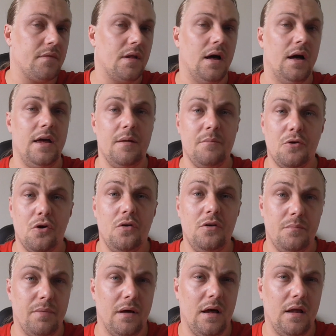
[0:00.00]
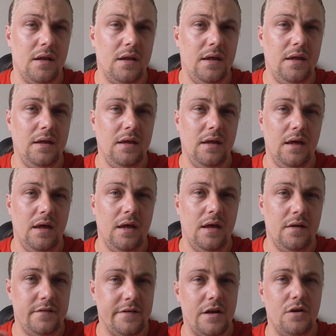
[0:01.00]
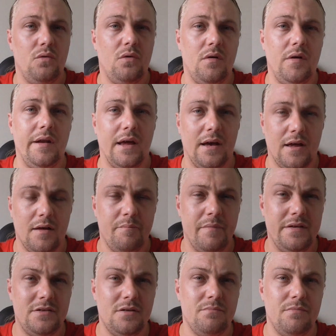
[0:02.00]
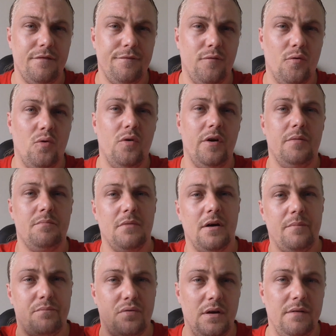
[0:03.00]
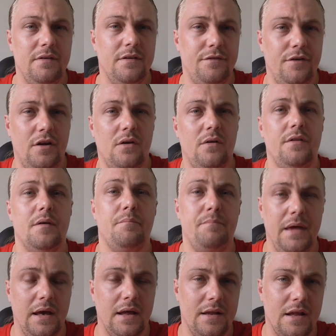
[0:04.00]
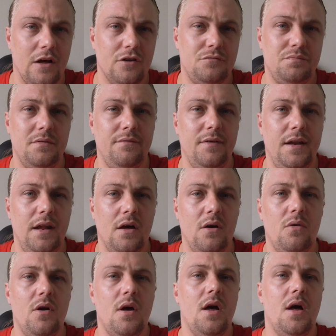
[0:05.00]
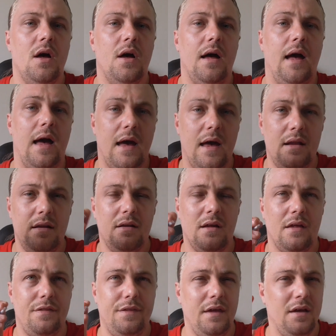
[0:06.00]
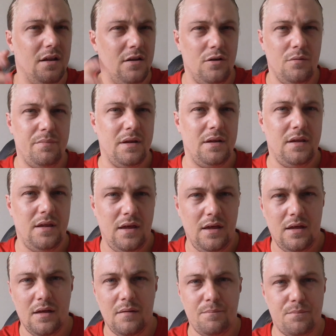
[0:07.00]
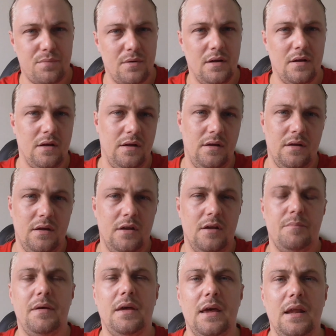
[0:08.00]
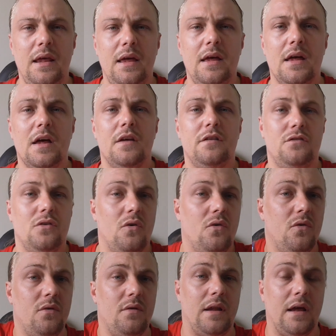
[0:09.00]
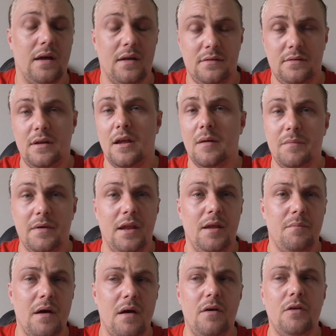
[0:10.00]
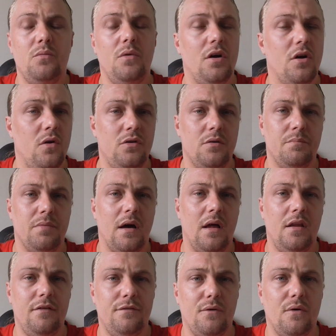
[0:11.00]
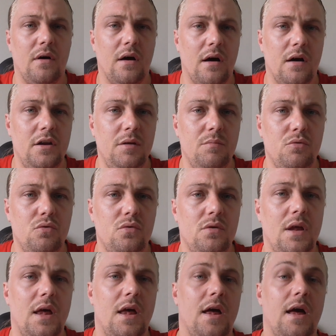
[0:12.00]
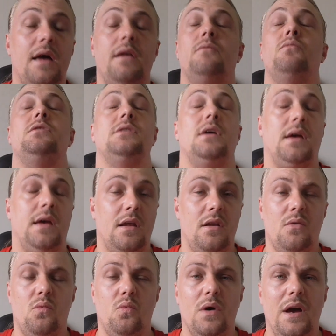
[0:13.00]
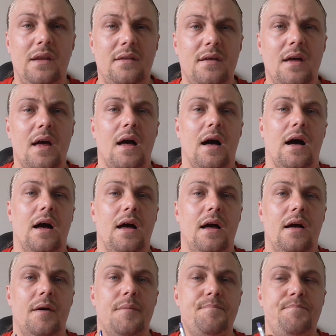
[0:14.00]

am going to Bali in January, like I mentioned before in my previous video, the big announcement video, and I think a little bit here in the beginning. So like I said, I'm getting married. We're going to Bali for our honeymoon, and which I cannot wait. I